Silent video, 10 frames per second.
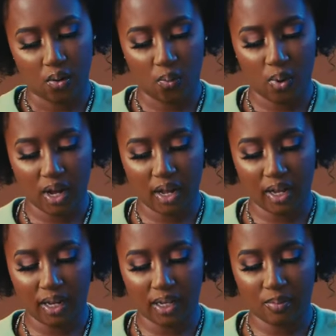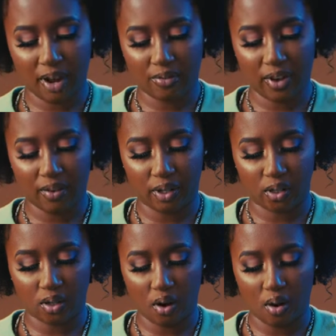What is my
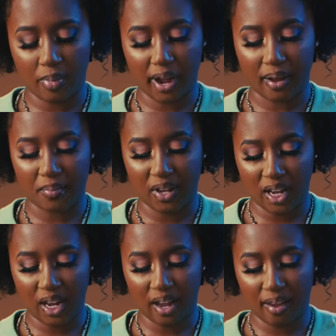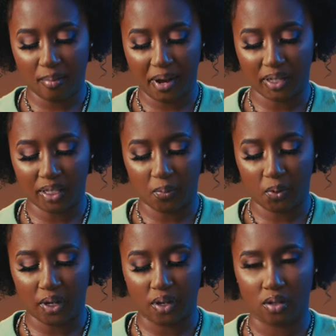favorite song by me and by
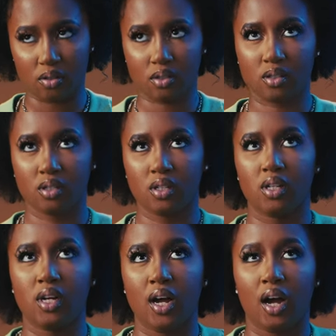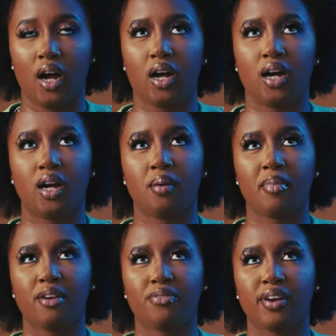someone else? Um,
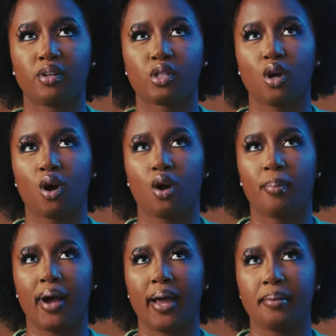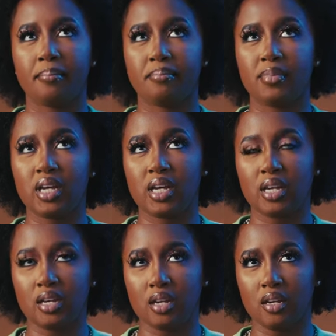my favorite song by
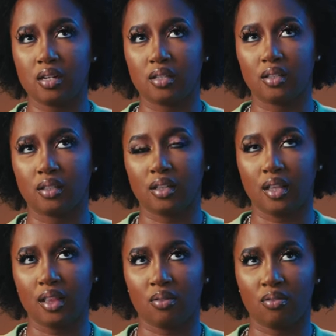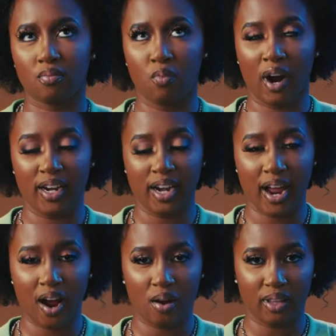me right
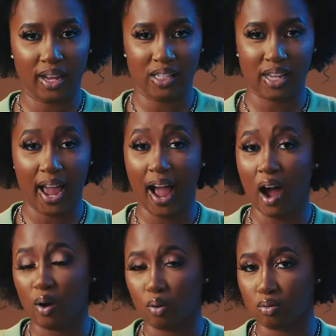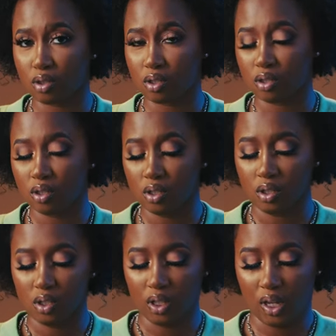now that is out
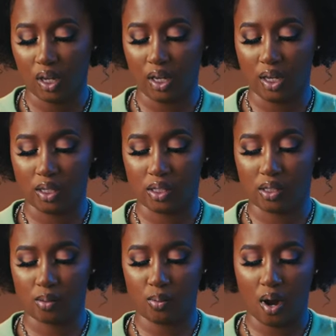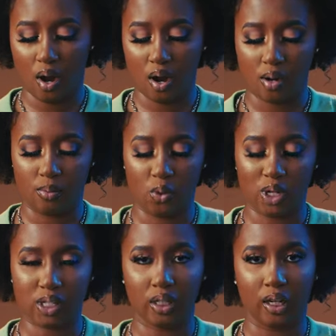is um,
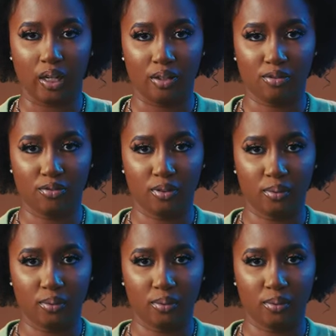What's Love.